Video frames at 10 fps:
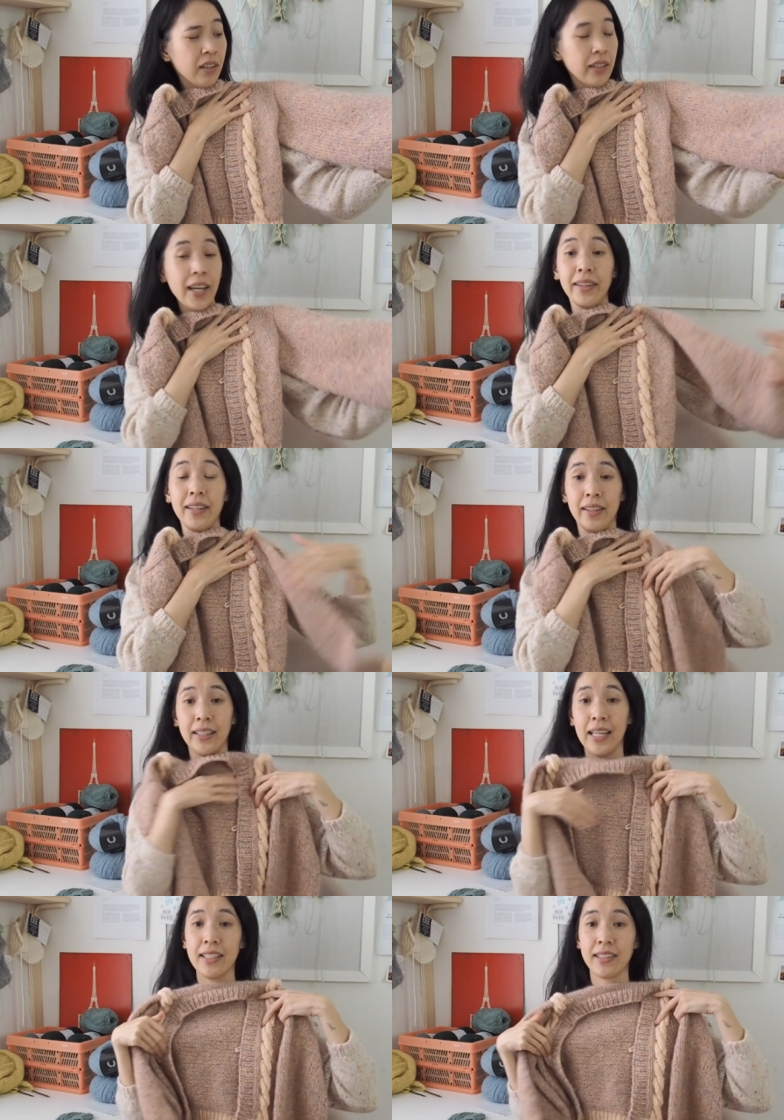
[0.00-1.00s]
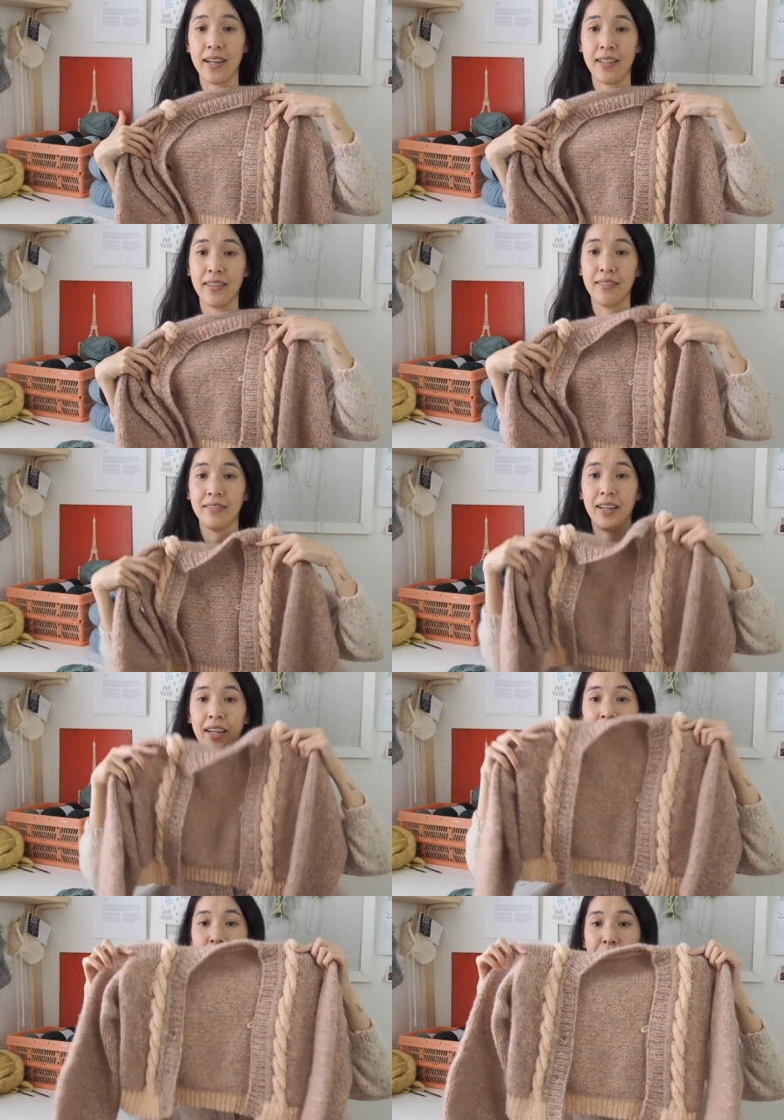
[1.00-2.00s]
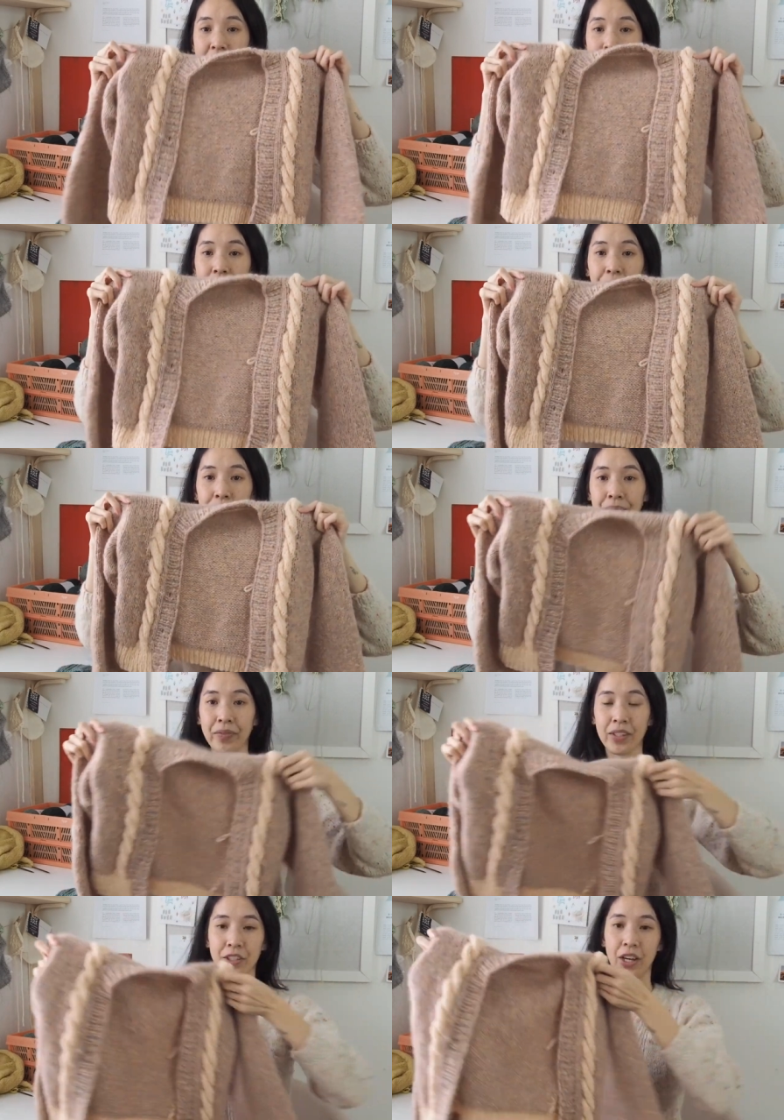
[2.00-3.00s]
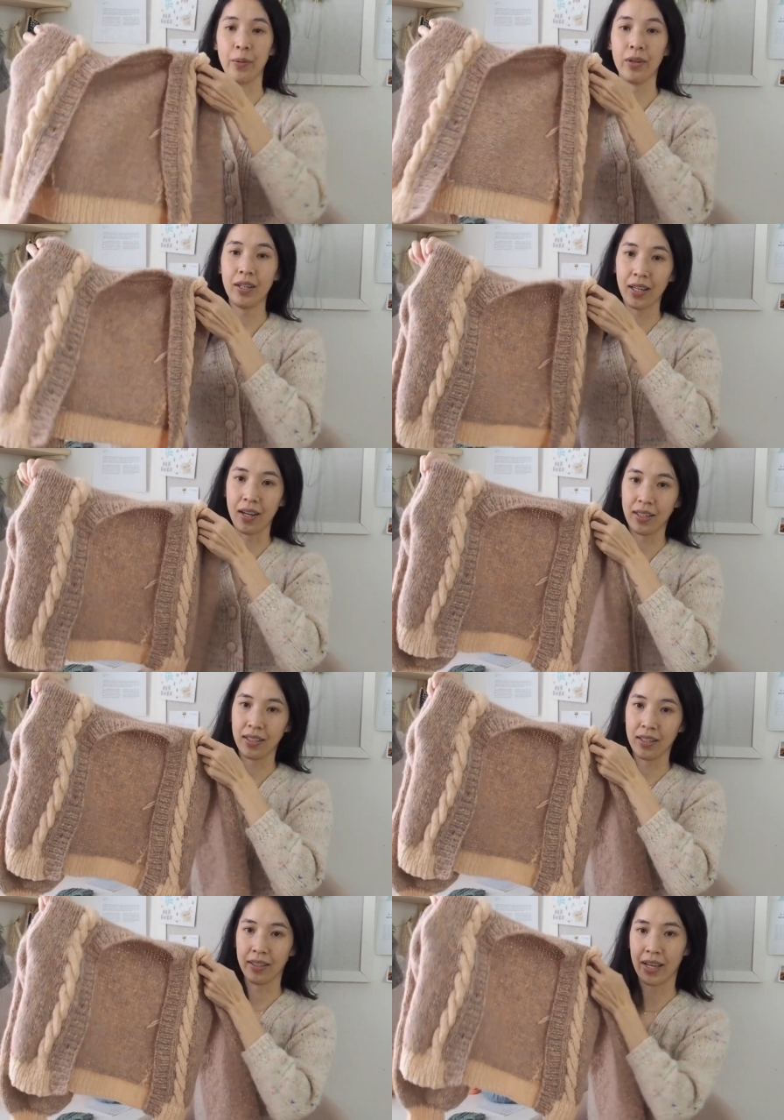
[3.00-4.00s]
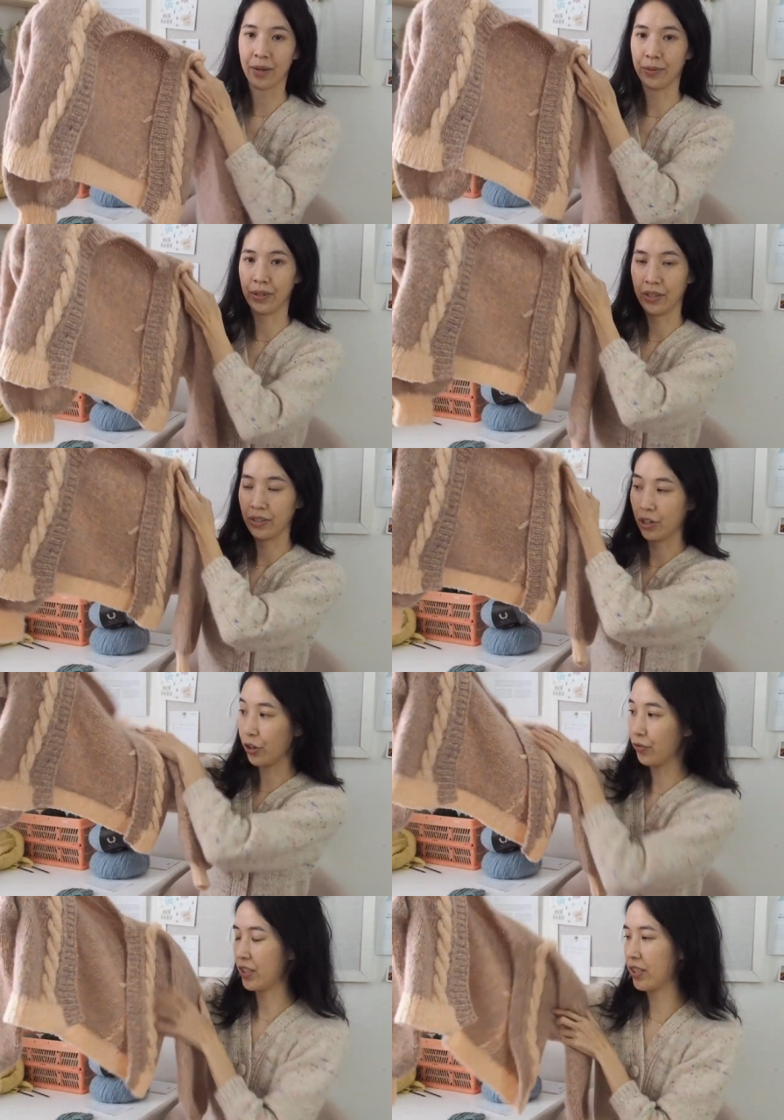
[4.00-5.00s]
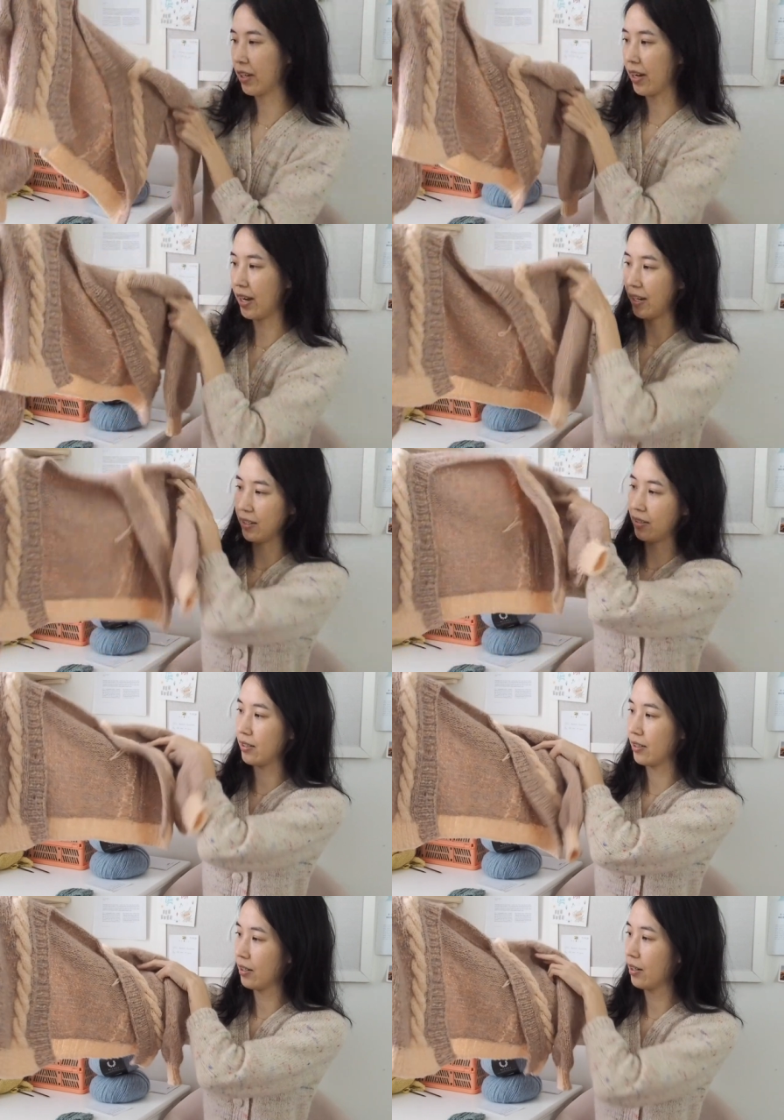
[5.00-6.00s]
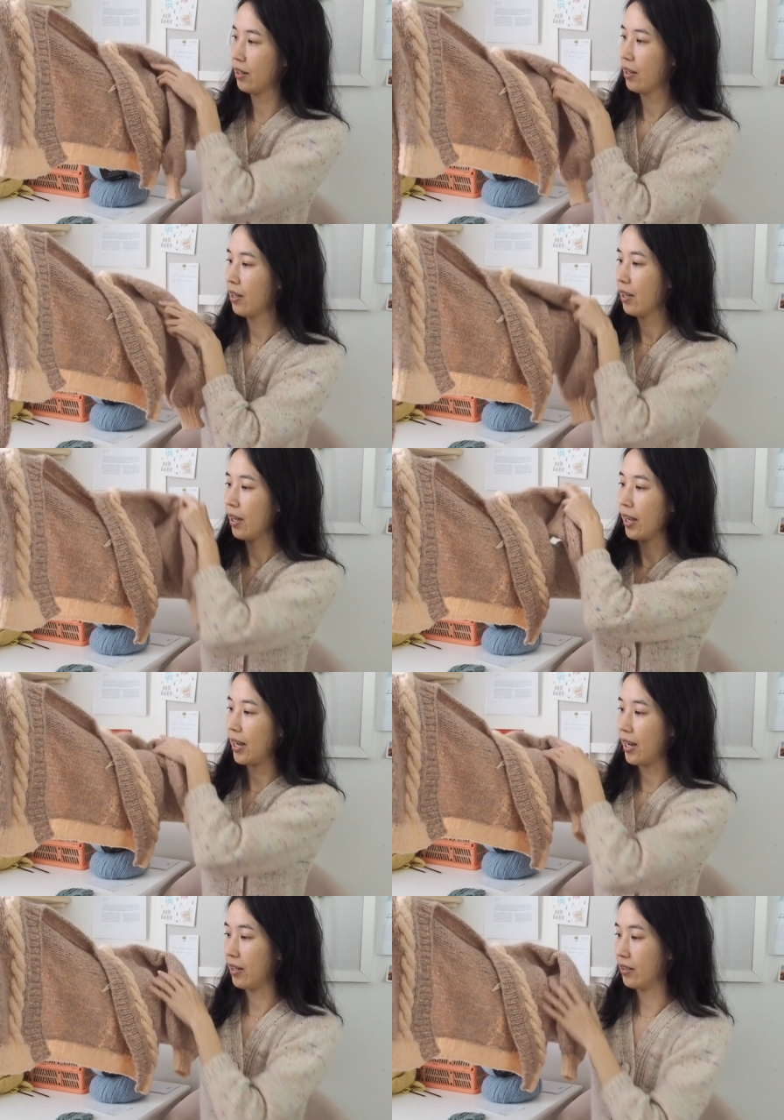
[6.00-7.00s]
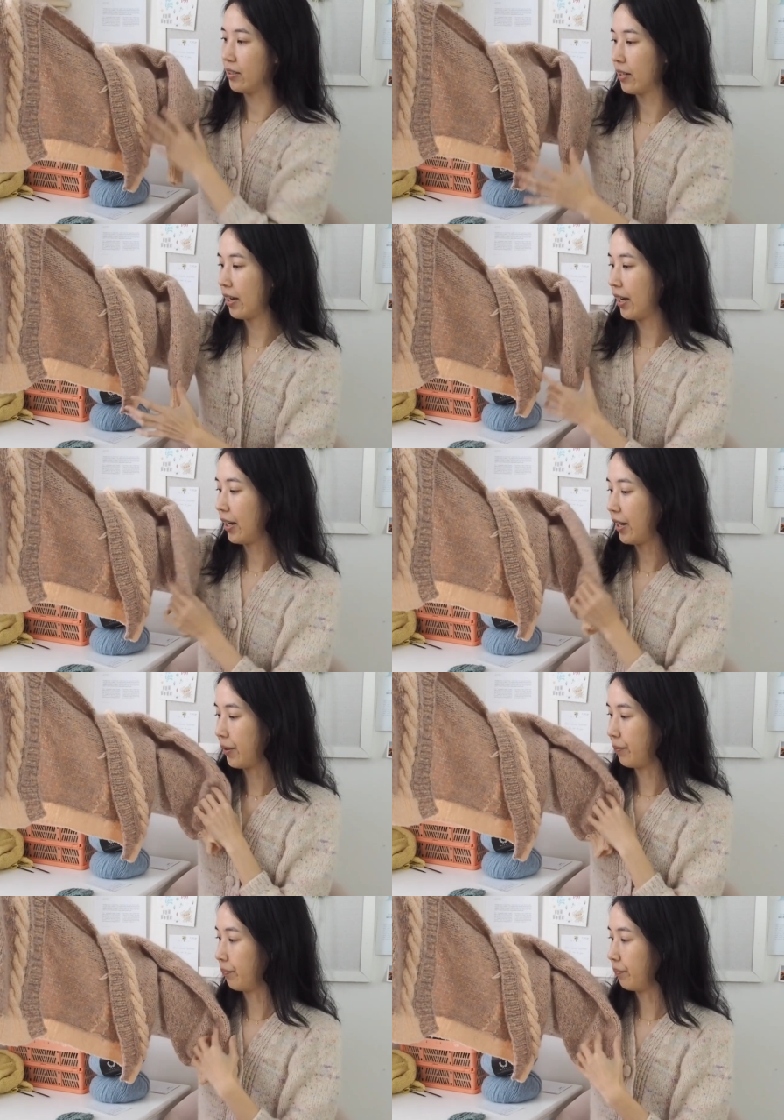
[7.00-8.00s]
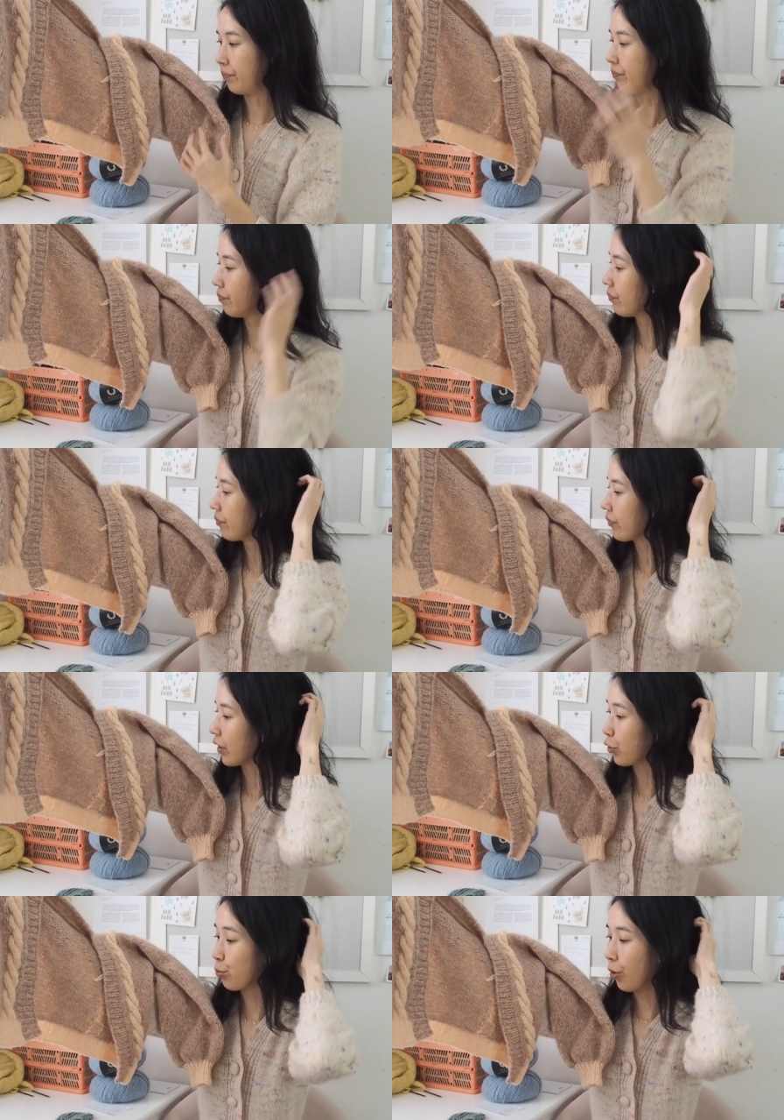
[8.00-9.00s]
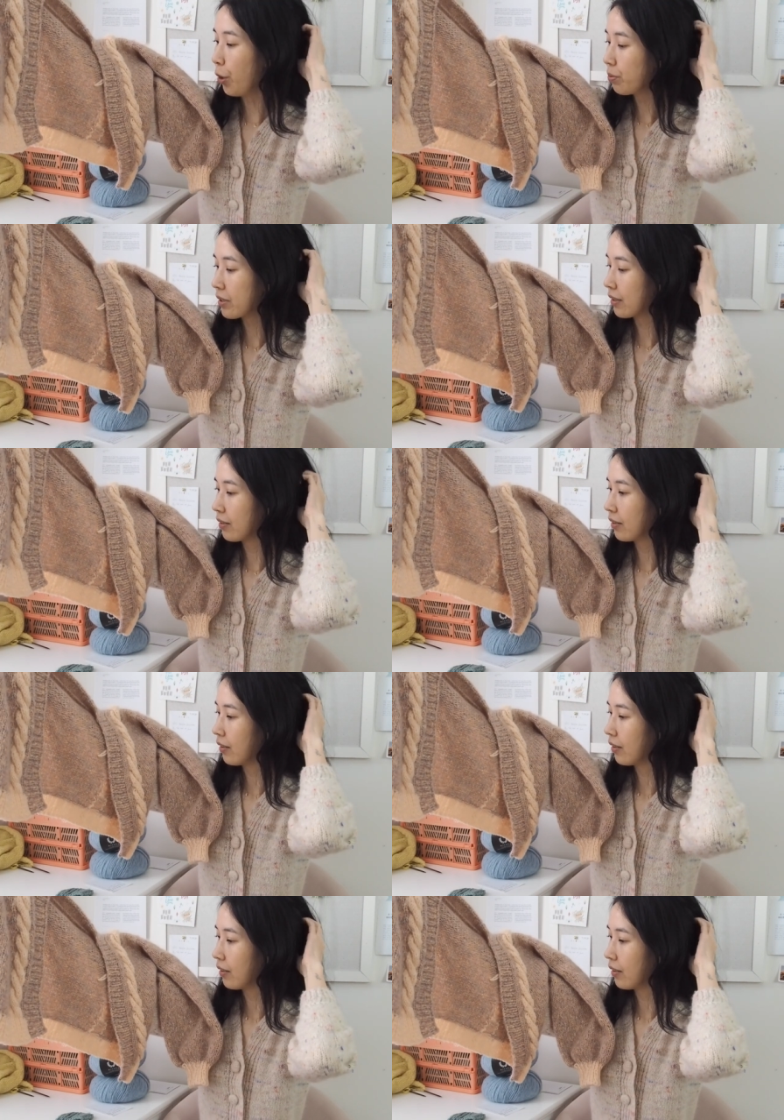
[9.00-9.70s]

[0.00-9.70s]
yeah the, the latest cardigan I made so I wanted a cardigan that was oversized and um, cropped